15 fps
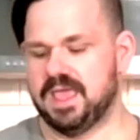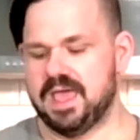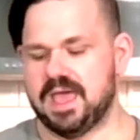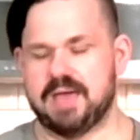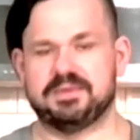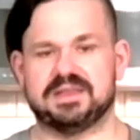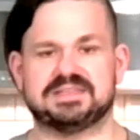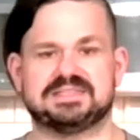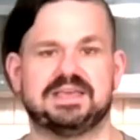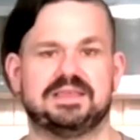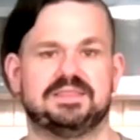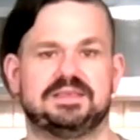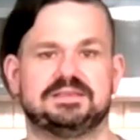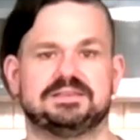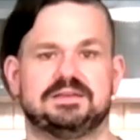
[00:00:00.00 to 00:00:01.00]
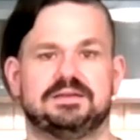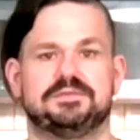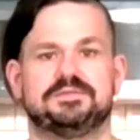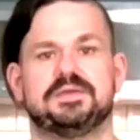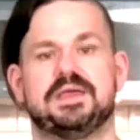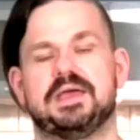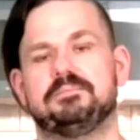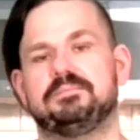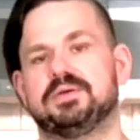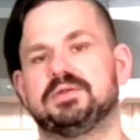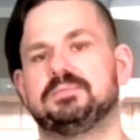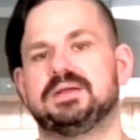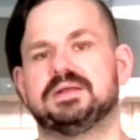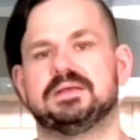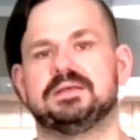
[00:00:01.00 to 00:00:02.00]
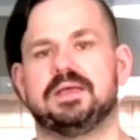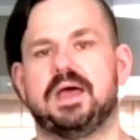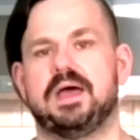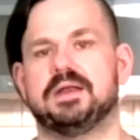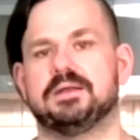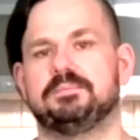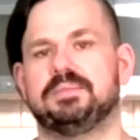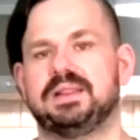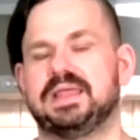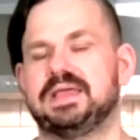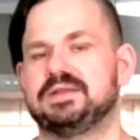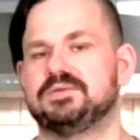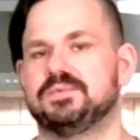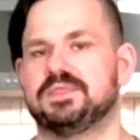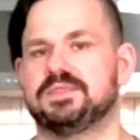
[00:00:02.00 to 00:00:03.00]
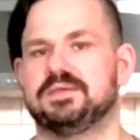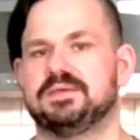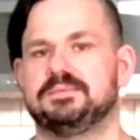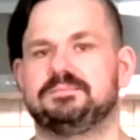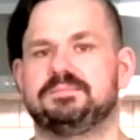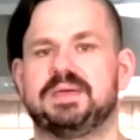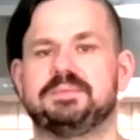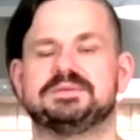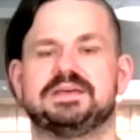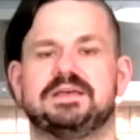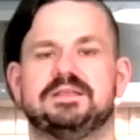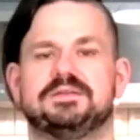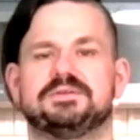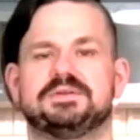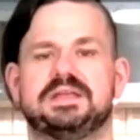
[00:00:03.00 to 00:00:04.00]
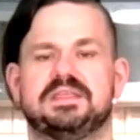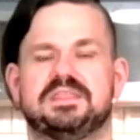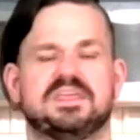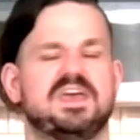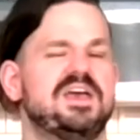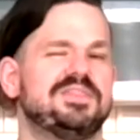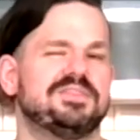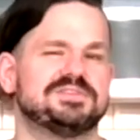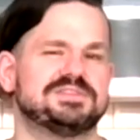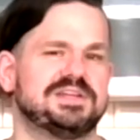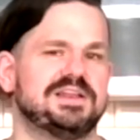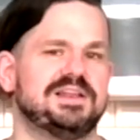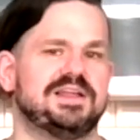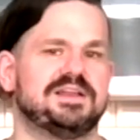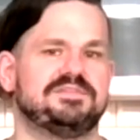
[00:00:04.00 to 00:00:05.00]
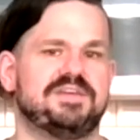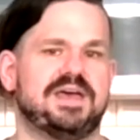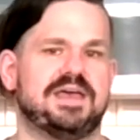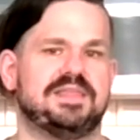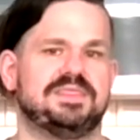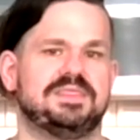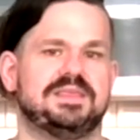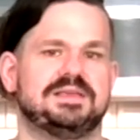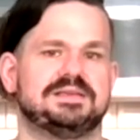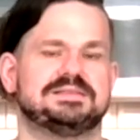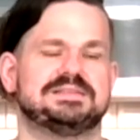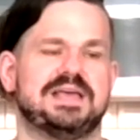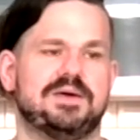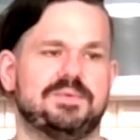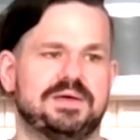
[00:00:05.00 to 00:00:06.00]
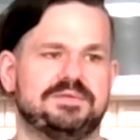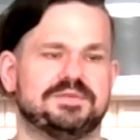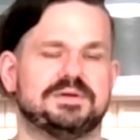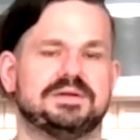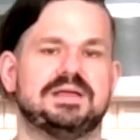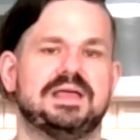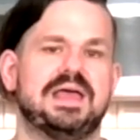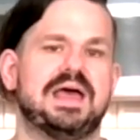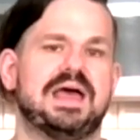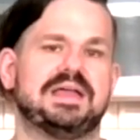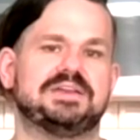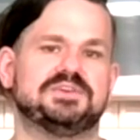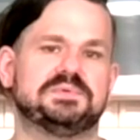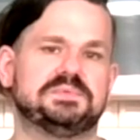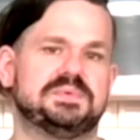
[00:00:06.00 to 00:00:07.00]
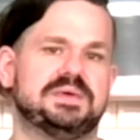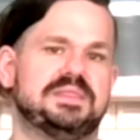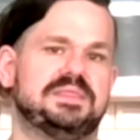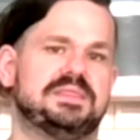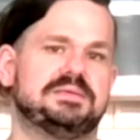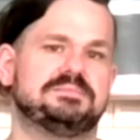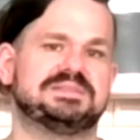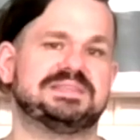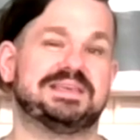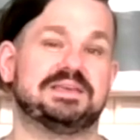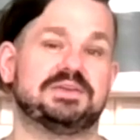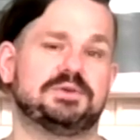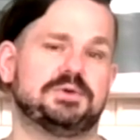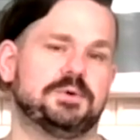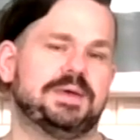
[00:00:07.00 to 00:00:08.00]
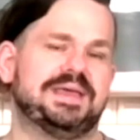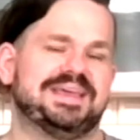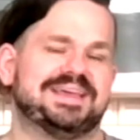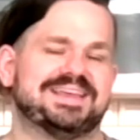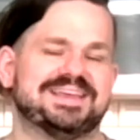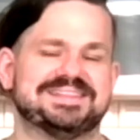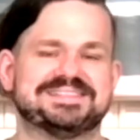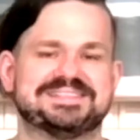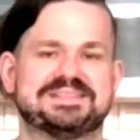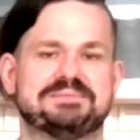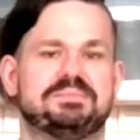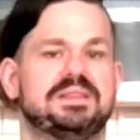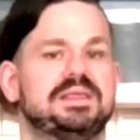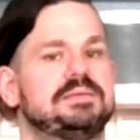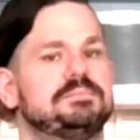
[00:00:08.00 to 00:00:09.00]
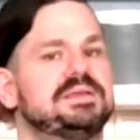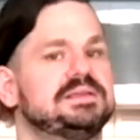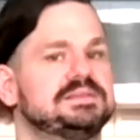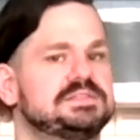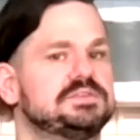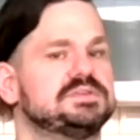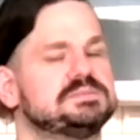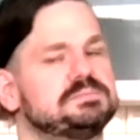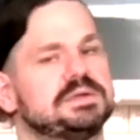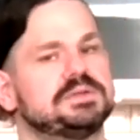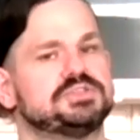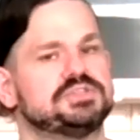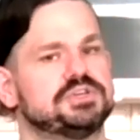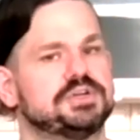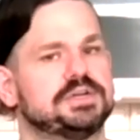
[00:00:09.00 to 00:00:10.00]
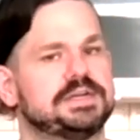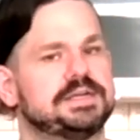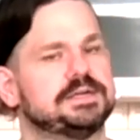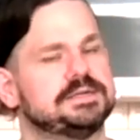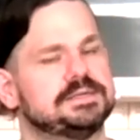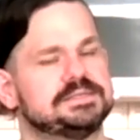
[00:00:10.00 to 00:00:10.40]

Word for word: I'm gonna take these off and put them on a, on a plate with a paper towel underneath. There's not a lot of fat in these. However, I don't want them to get gooey against the plate because there is brown sugar in here.